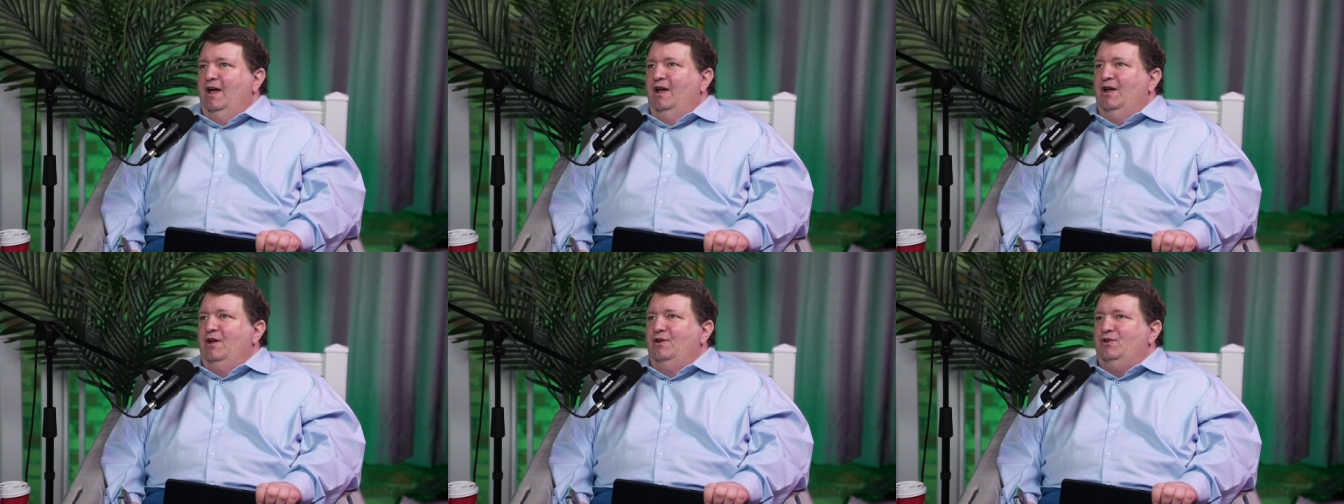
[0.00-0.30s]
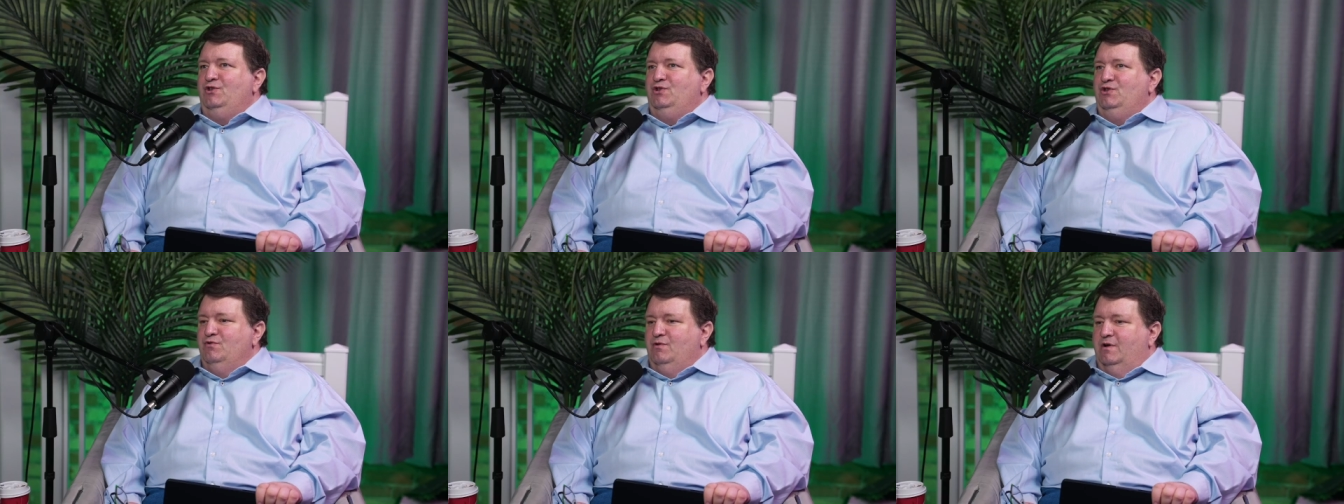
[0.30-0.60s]

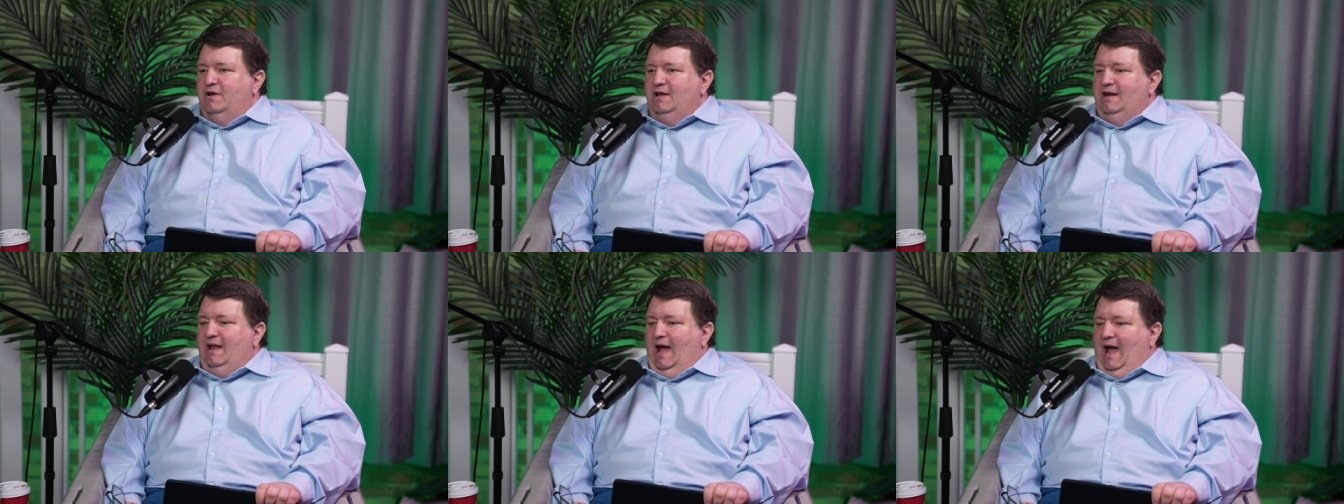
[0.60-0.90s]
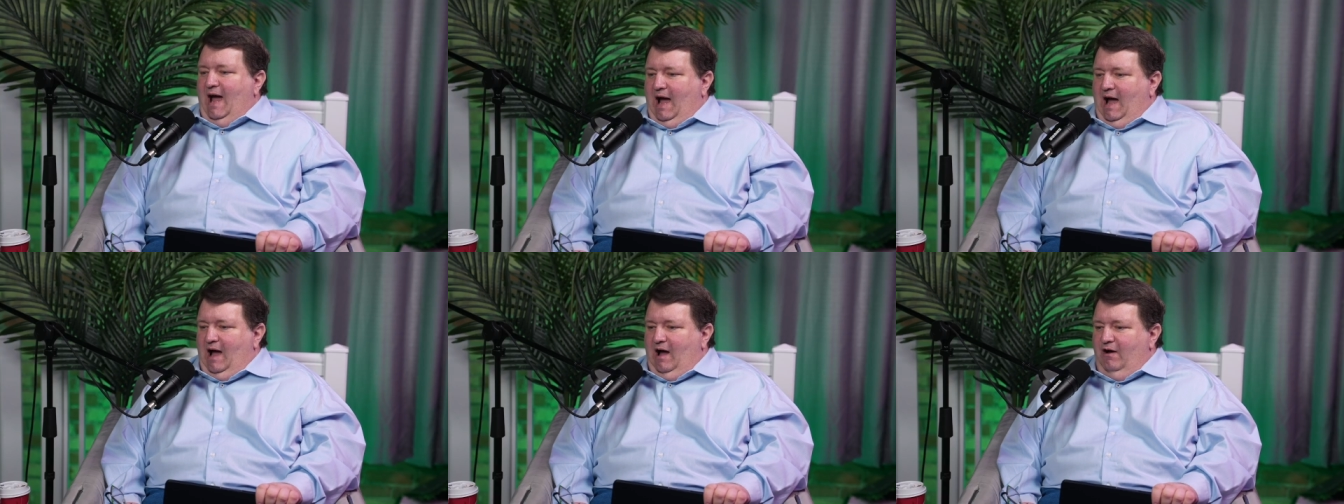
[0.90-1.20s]
you can
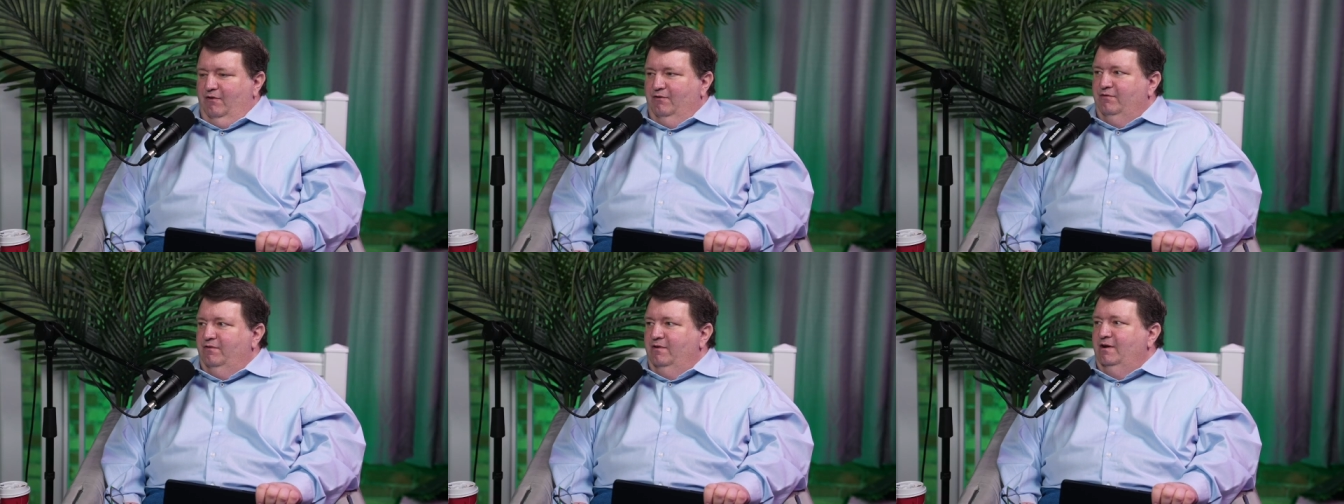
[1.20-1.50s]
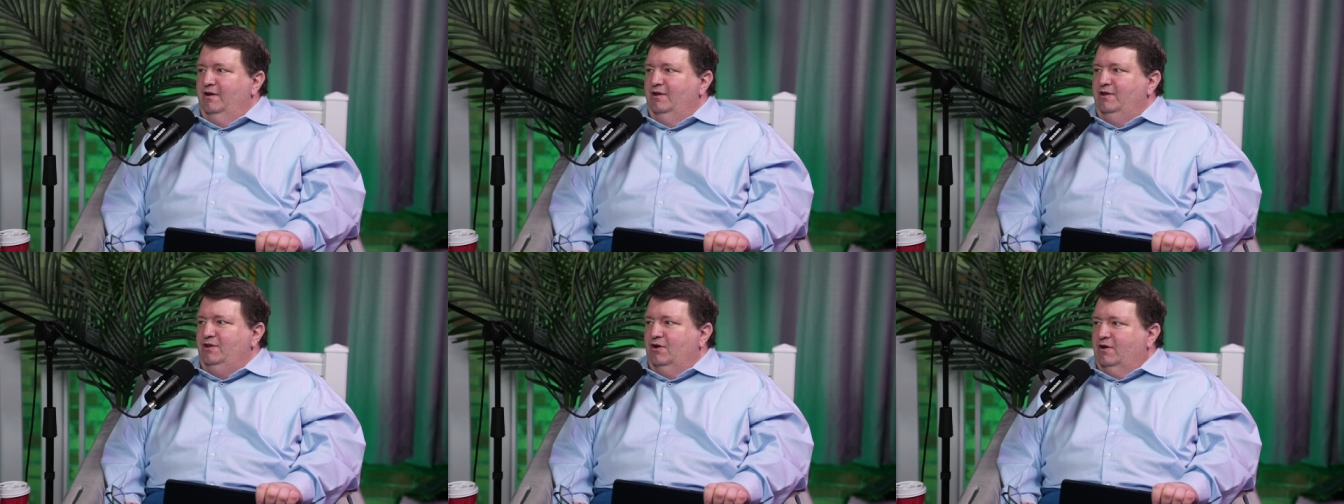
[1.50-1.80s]
have
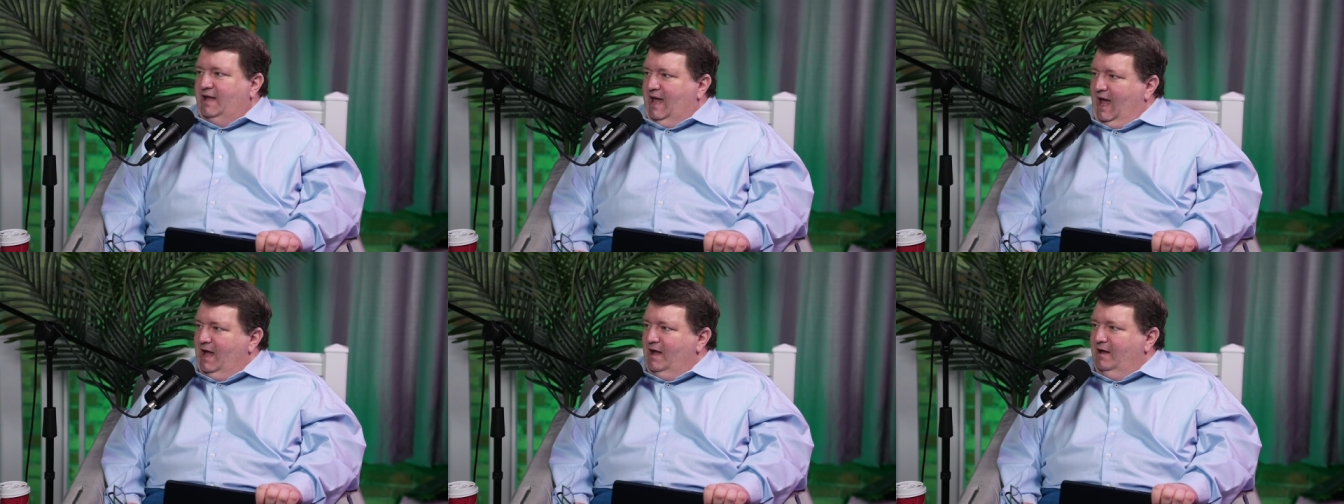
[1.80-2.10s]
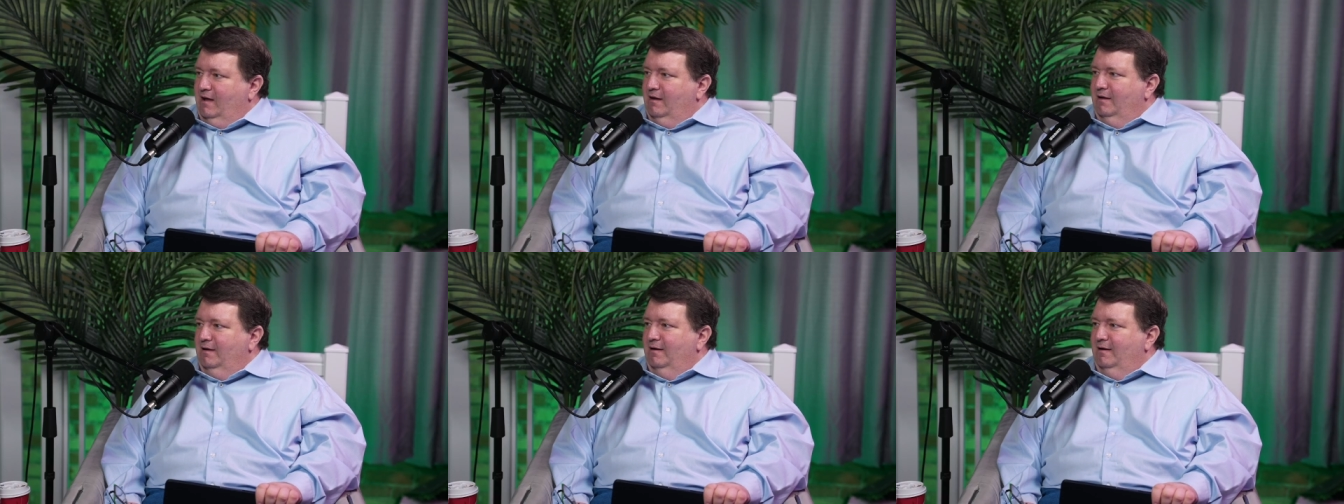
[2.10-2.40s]
your
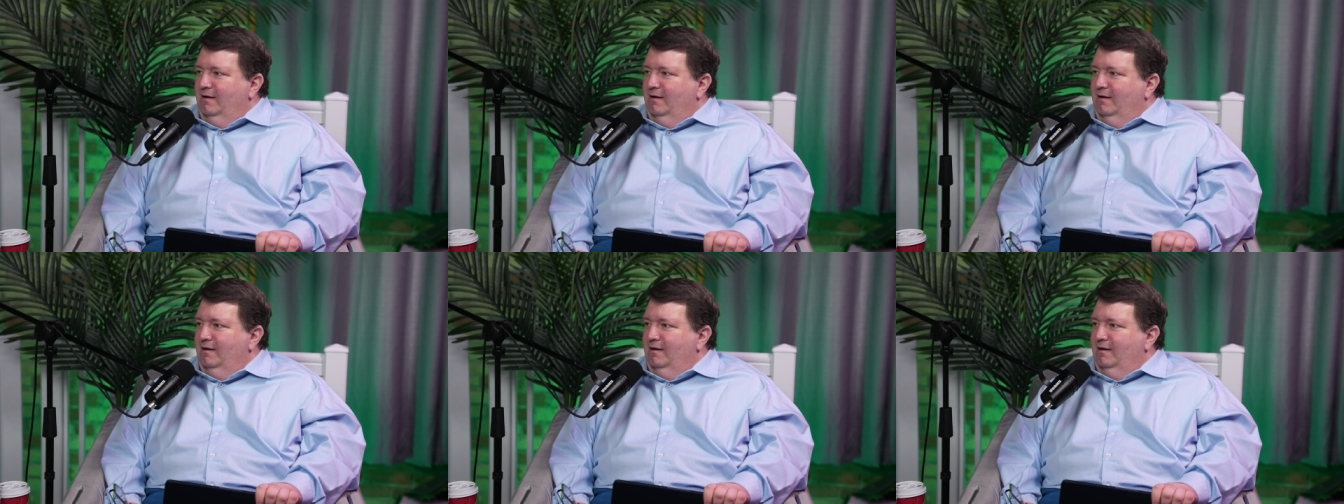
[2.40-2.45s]
cake